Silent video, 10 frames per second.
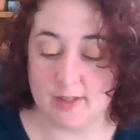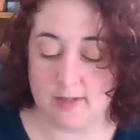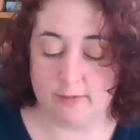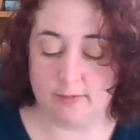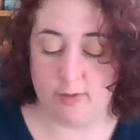
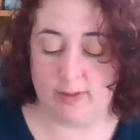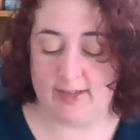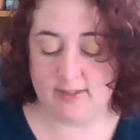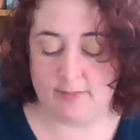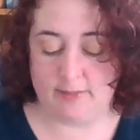
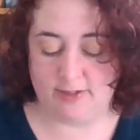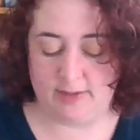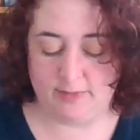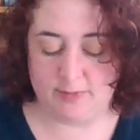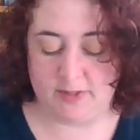Rolegs on my
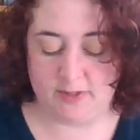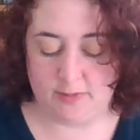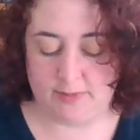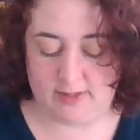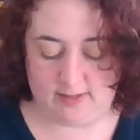drop spindle
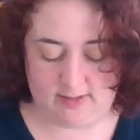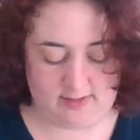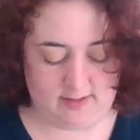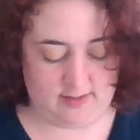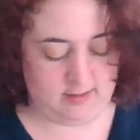
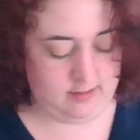because